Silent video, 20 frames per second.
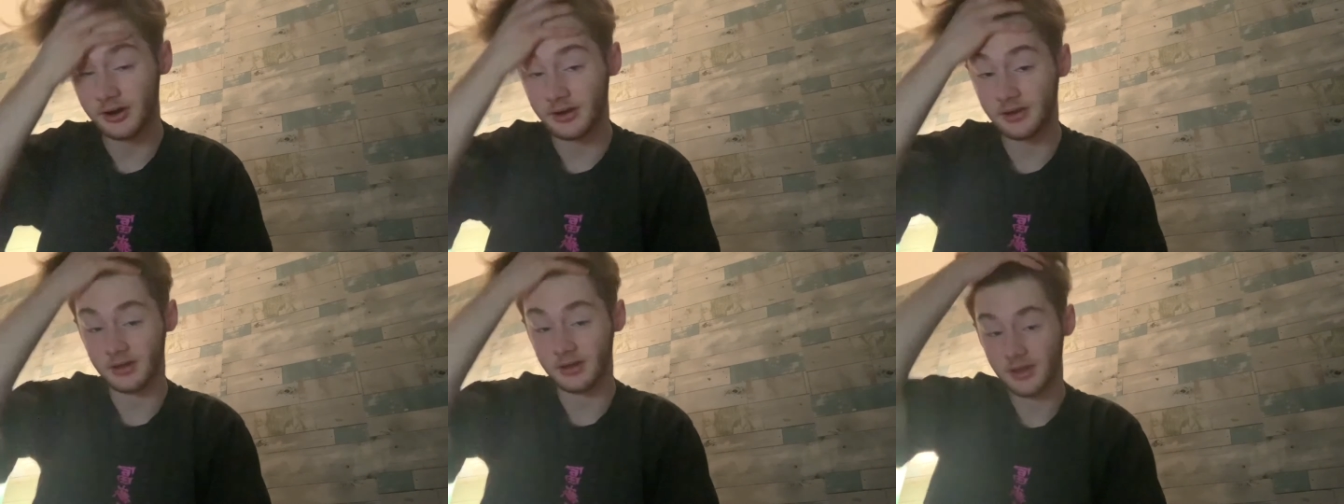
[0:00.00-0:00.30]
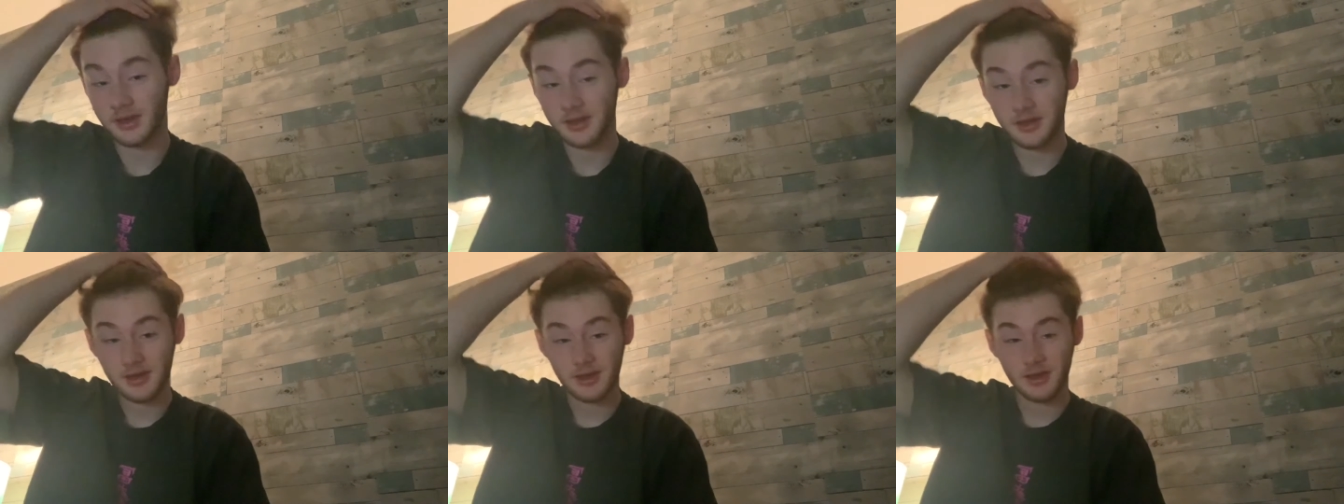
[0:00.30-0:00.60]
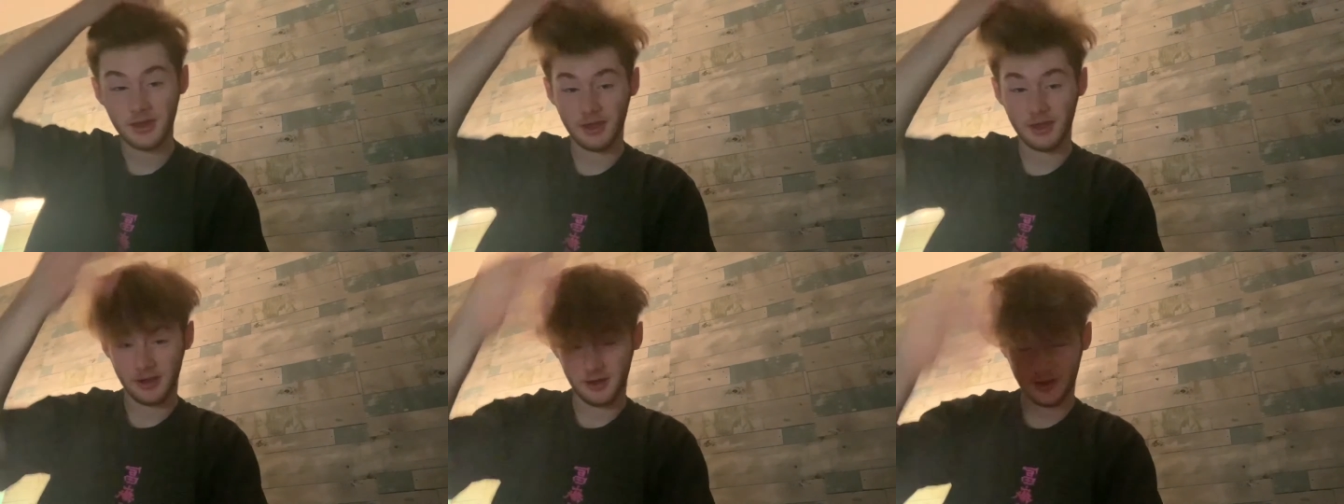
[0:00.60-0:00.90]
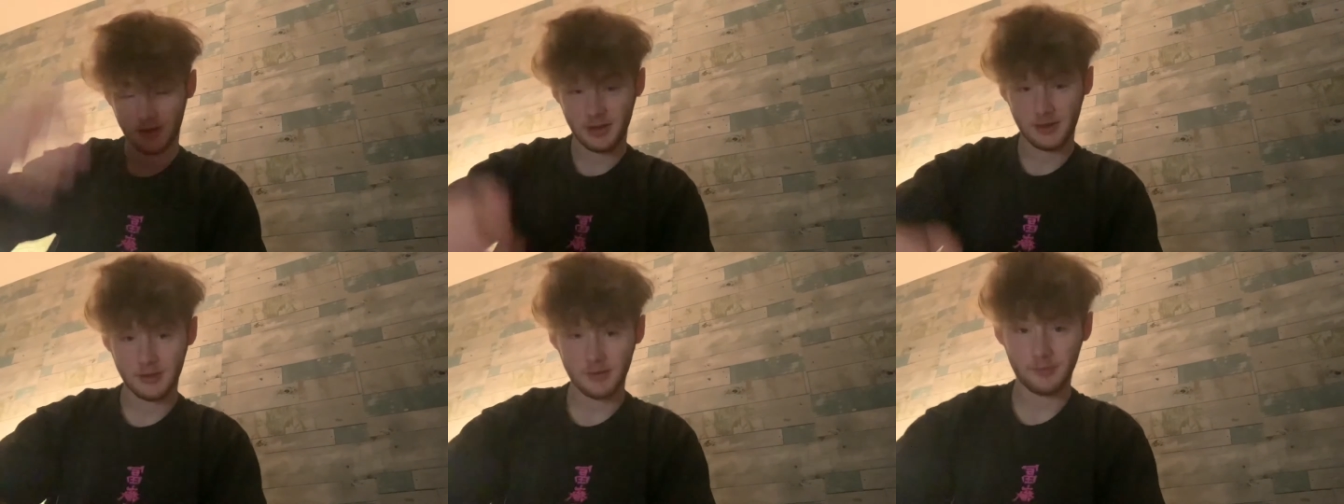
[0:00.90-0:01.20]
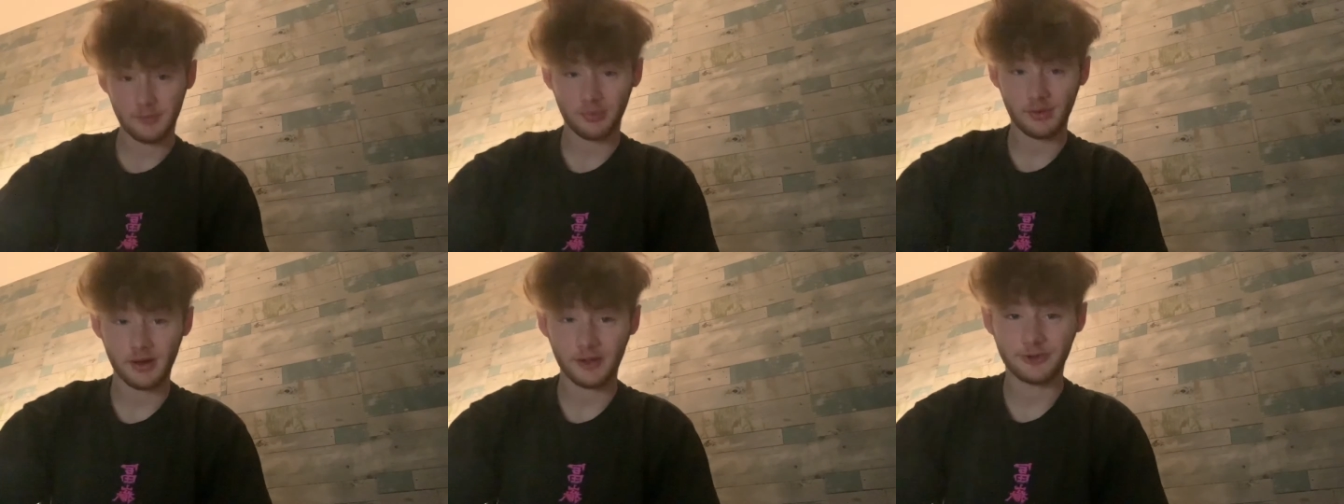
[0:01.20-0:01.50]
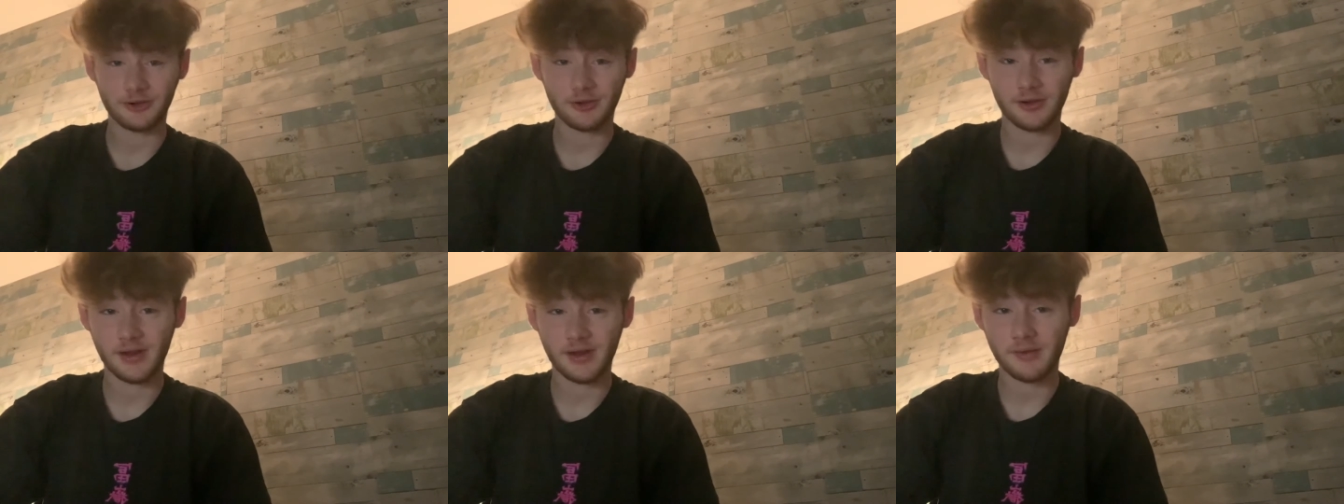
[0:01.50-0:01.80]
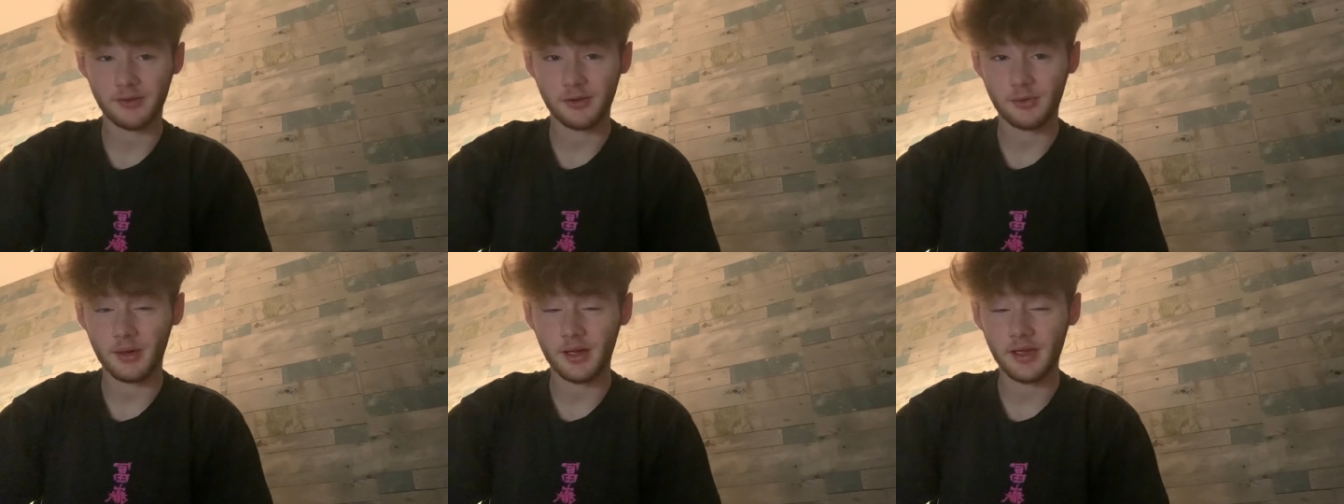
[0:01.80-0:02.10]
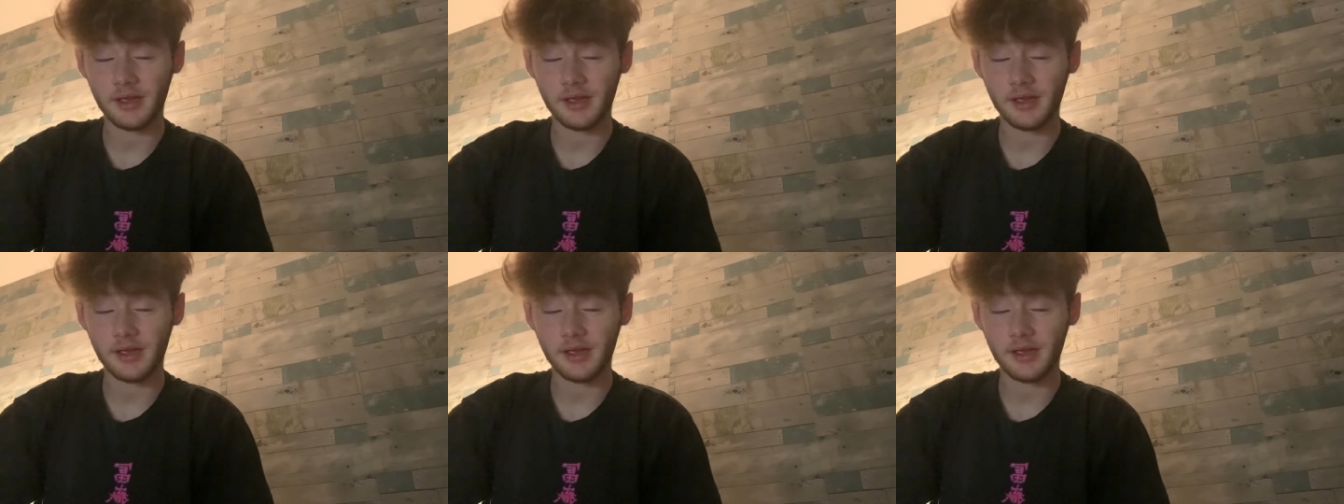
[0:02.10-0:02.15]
to impress her in every way.